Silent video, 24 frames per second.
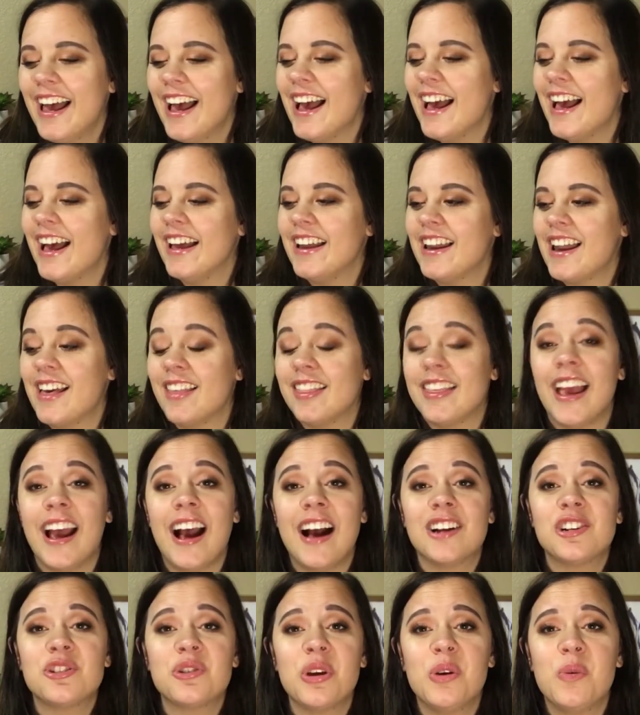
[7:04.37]
and they
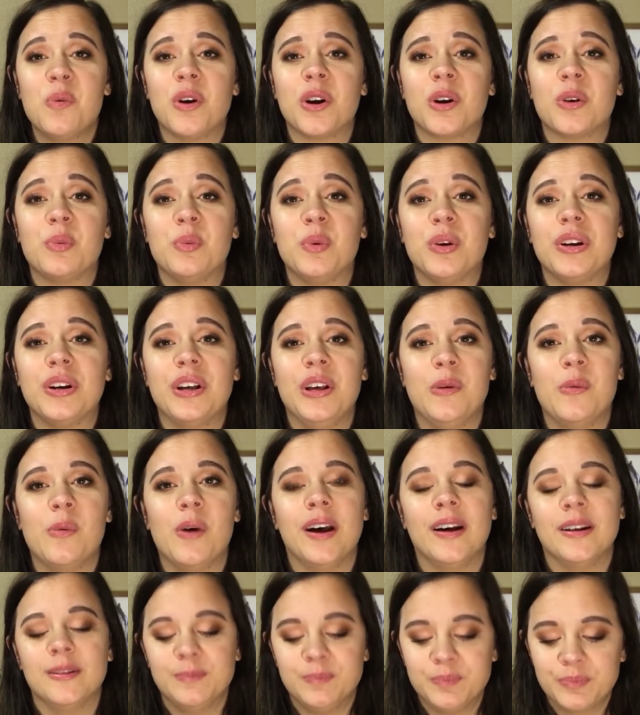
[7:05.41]
actually work really
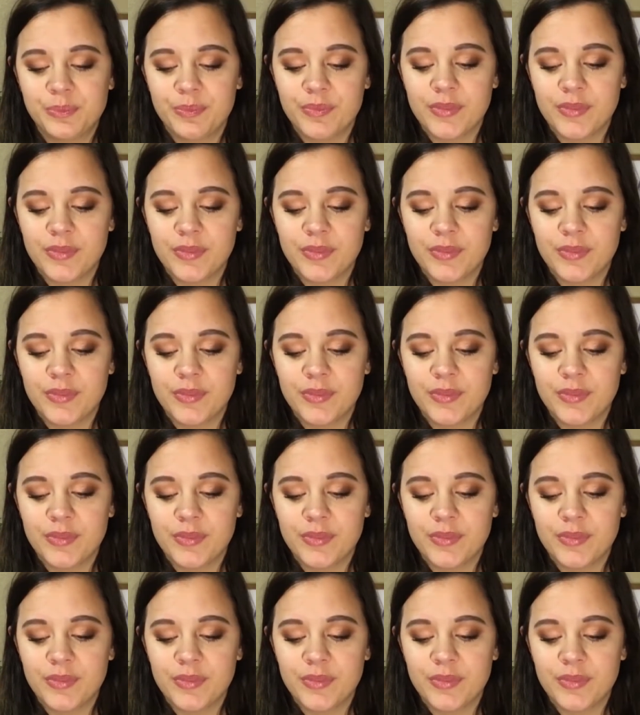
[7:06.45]
well.